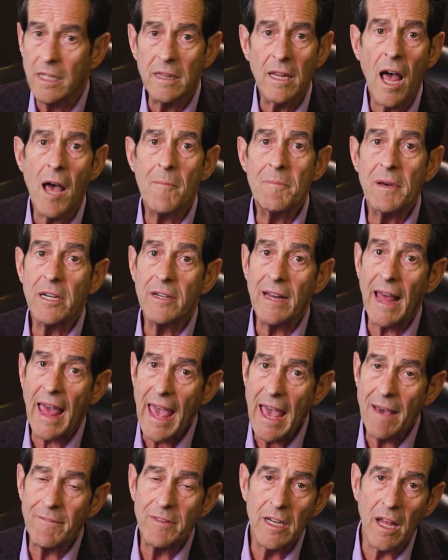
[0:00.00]
a lot better to
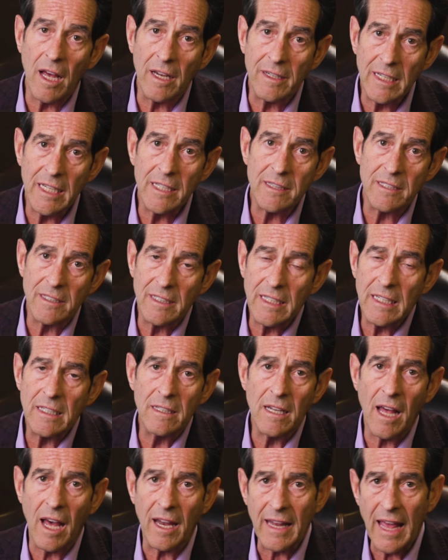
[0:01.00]
have and not need than need
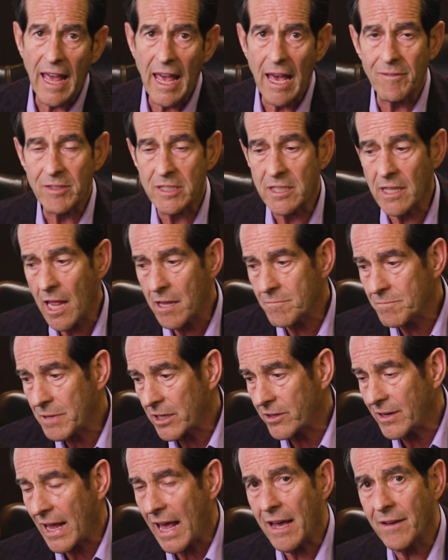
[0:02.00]
and not have. It's a lot
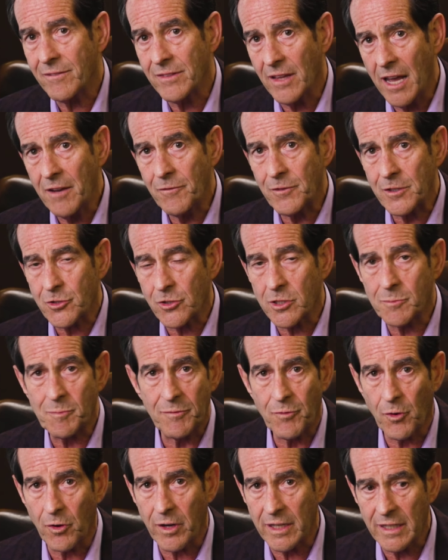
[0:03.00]
better to have life insurance
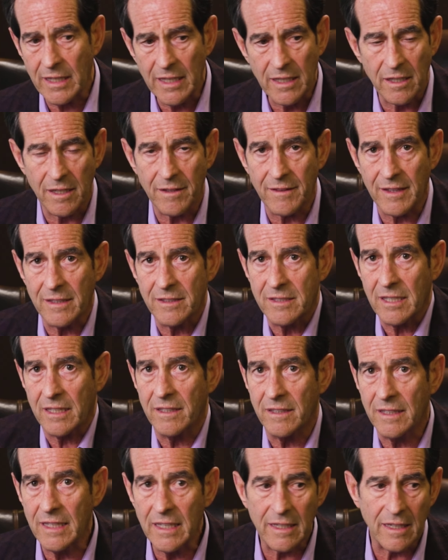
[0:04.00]
before you need it than
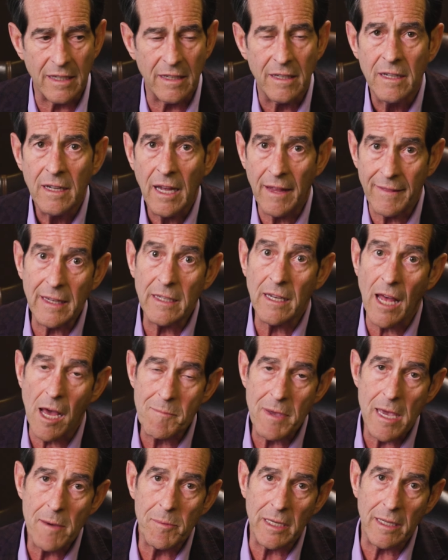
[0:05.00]
to need it and then
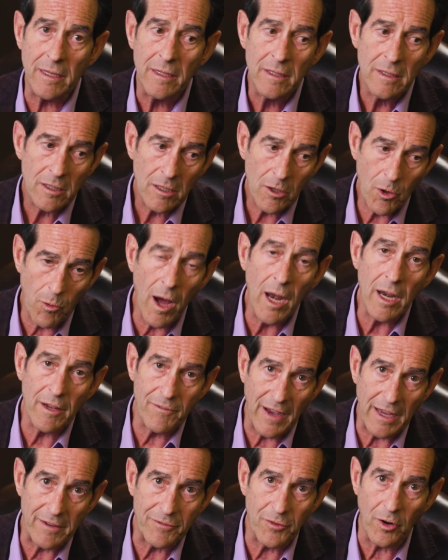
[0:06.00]
not be able to
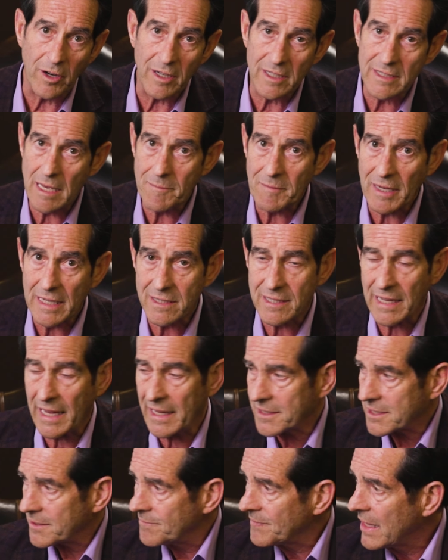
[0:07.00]
qualify for it. Does that make
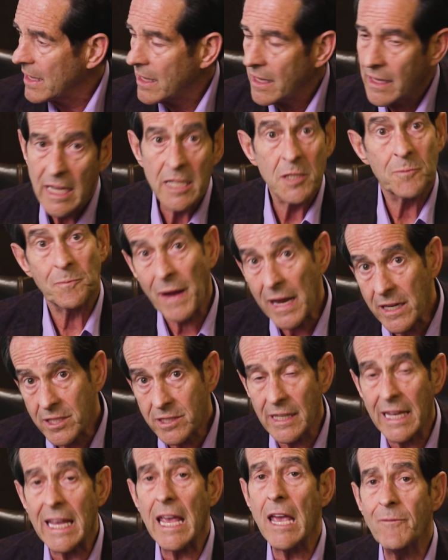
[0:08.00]
sense?
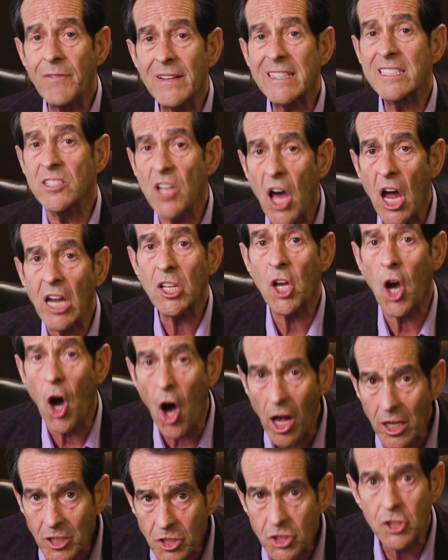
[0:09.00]
Especially if it's not
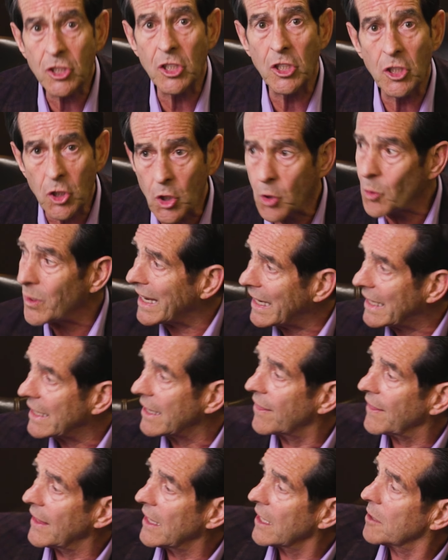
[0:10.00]
costing you
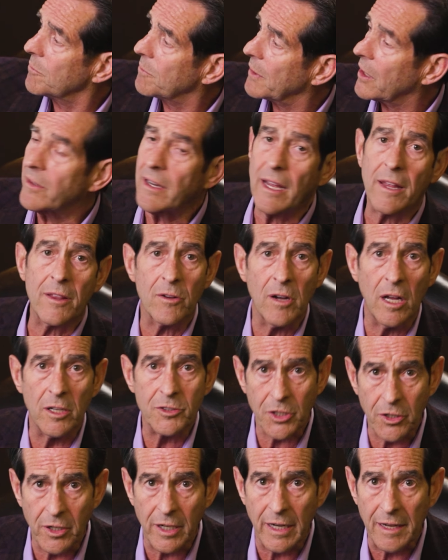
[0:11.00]
anything compared to other
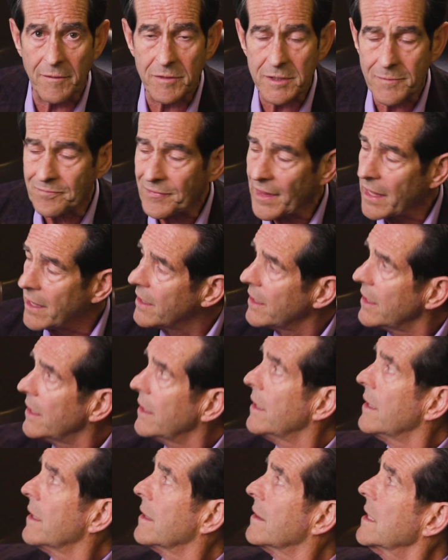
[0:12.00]
alternatives.
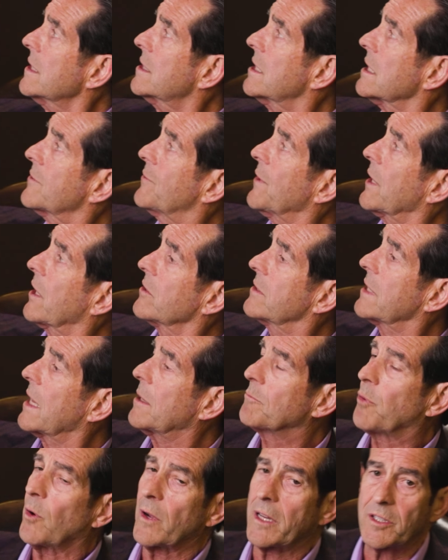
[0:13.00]
This is figure
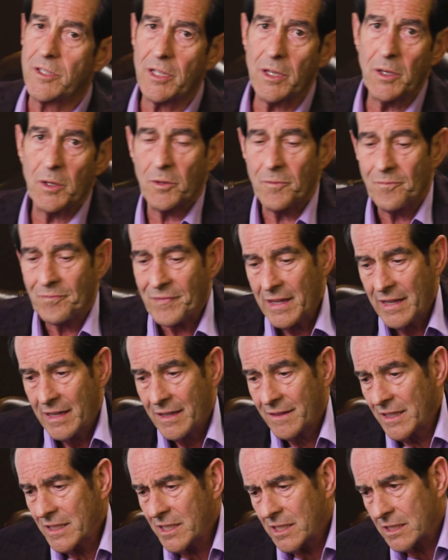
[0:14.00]
ten point two.
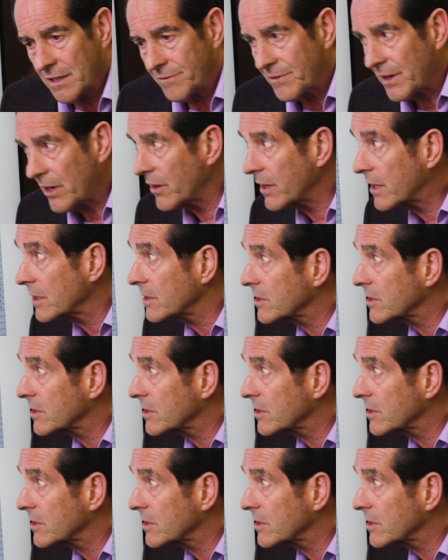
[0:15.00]
This is a very